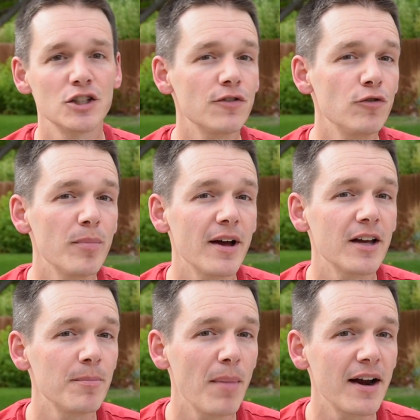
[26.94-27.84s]
So if you're buying
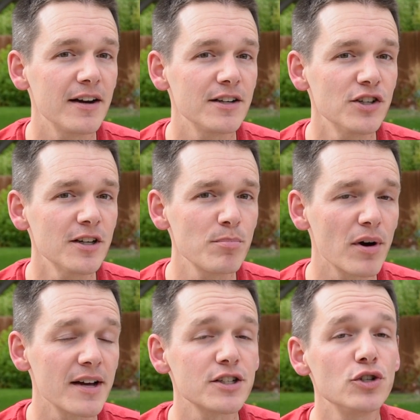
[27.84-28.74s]
commodity chicken
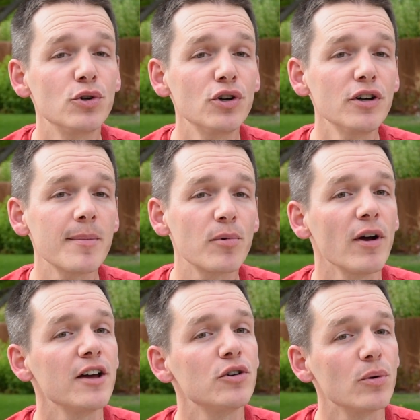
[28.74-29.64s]
breasts, you could
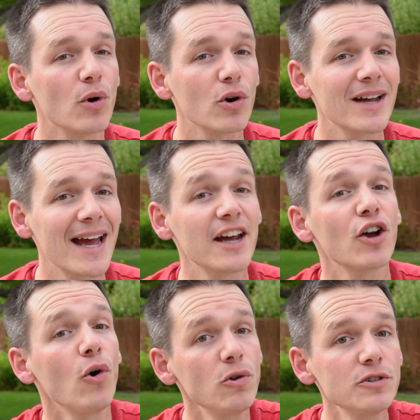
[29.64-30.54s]
upgrade to an organic
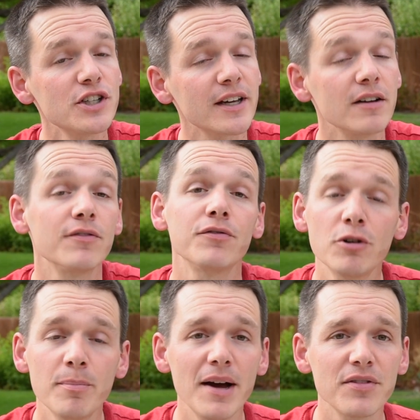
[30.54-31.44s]
whole chicken
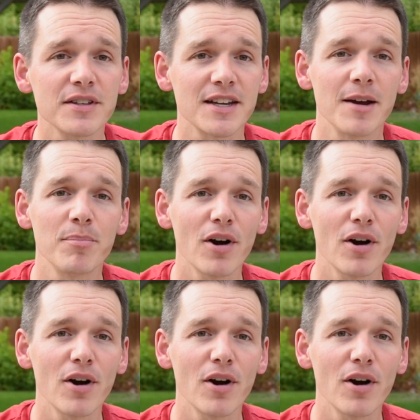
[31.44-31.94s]
for about the same